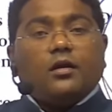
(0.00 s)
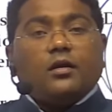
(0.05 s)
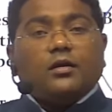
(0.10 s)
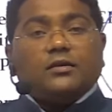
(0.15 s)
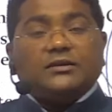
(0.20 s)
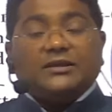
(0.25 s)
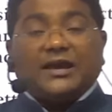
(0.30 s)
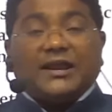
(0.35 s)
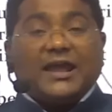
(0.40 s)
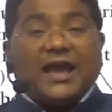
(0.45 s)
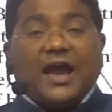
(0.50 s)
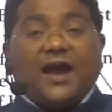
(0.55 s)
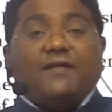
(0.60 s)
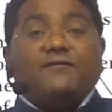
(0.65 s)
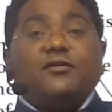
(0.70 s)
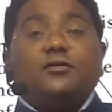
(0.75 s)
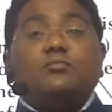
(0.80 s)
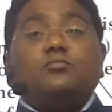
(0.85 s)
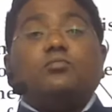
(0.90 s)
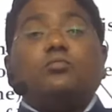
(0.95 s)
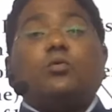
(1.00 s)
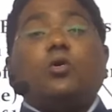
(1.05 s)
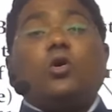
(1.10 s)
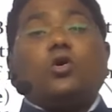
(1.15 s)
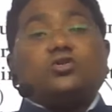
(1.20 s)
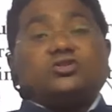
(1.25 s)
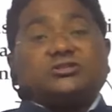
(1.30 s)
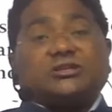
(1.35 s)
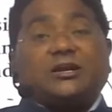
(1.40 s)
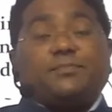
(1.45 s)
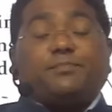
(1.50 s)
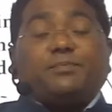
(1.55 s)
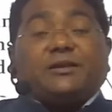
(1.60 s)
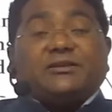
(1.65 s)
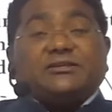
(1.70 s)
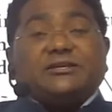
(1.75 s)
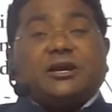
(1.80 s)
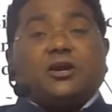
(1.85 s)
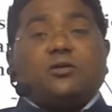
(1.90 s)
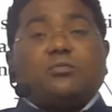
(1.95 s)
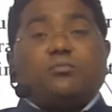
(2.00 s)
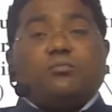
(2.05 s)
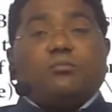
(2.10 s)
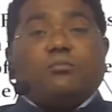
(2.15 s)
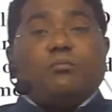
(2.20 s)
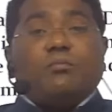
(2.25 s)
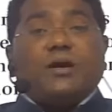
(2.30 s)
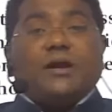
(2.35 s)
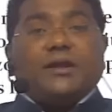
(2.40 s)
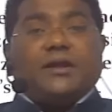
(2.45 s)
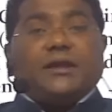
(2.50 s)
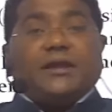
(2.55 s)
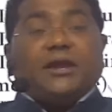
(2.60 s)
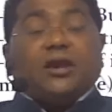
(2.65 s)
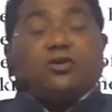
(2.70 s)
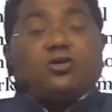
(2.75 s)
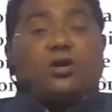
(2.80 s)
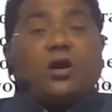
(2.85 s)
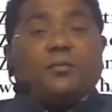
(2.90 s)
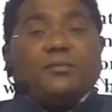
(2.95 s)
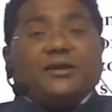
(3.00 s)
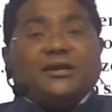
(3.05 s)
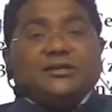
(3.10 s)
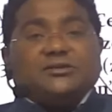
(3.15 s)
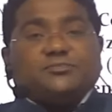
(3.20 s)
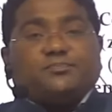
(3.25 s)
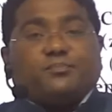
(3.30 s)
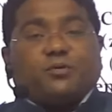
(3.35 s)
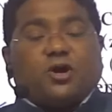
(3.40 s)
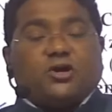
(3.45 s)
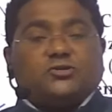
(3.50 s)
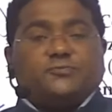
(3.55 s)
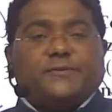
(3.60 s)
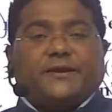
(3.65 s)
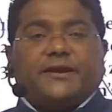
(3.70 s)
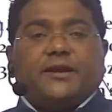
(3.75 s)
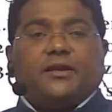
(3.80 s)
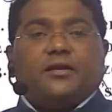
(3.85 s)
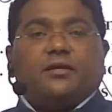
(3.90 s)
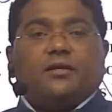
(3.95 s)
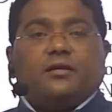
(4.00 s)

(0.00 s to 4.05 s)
They are having more surplus money. Economy is prospering.